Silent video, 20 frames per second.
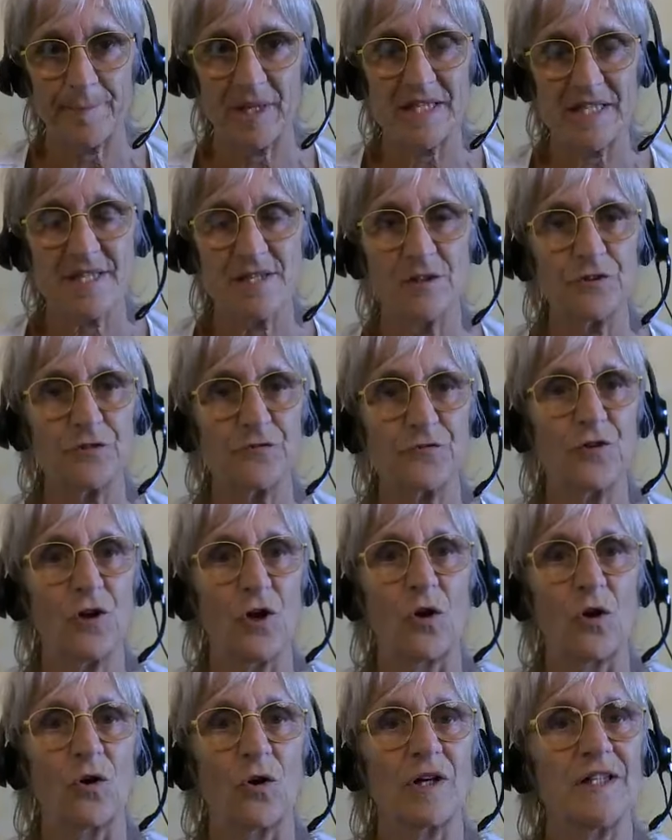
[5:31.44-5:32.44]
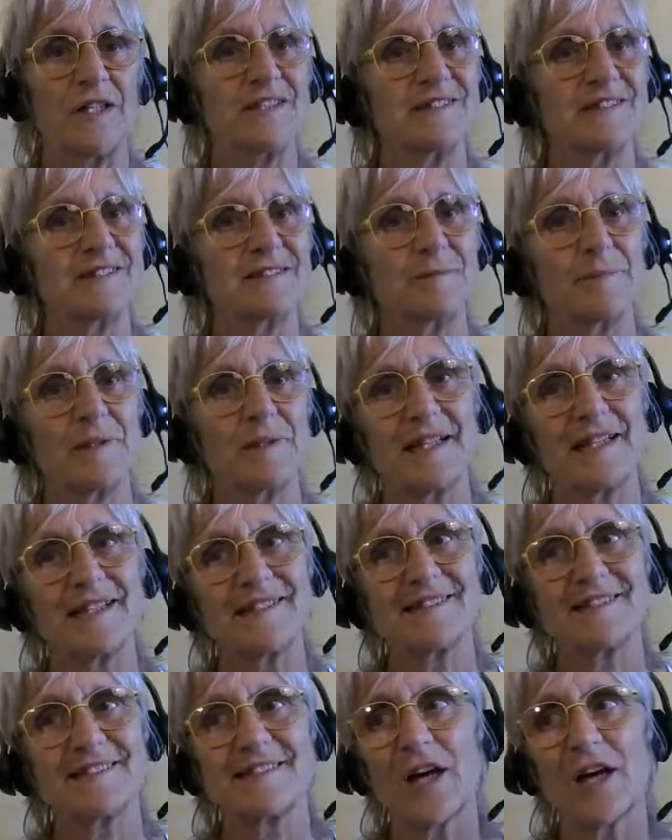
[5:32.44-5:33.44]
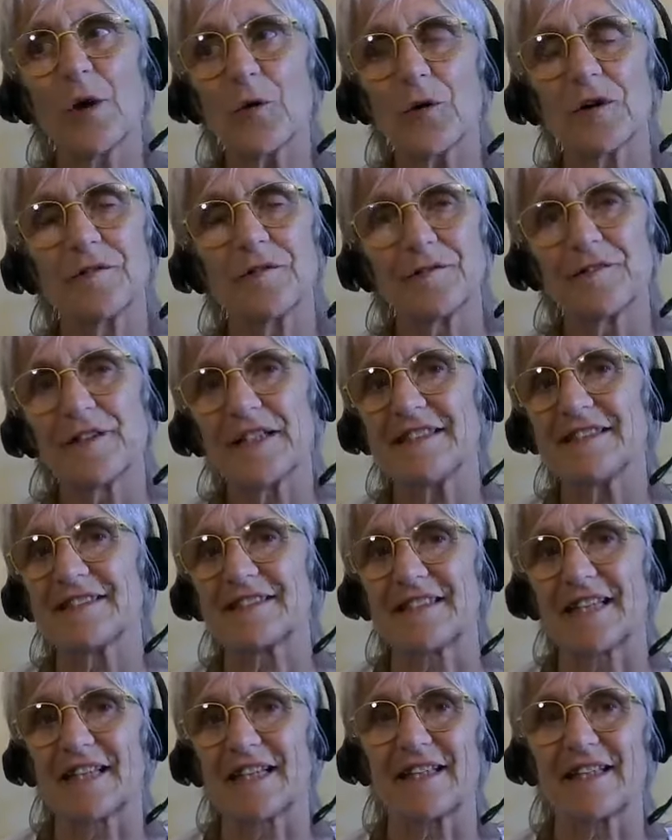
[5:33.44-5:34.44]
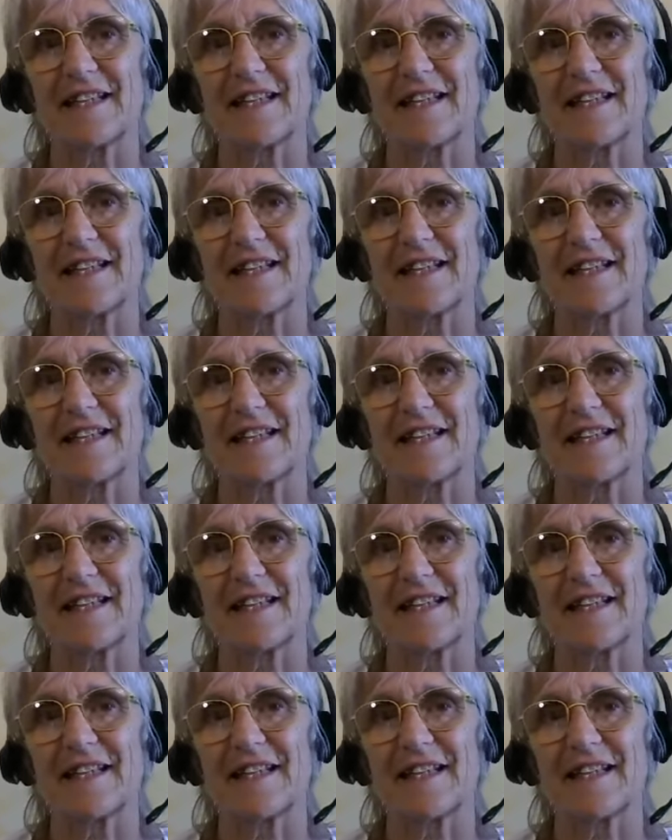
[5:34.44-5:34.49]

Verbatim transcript: It's not wrong, it's but it's so convincing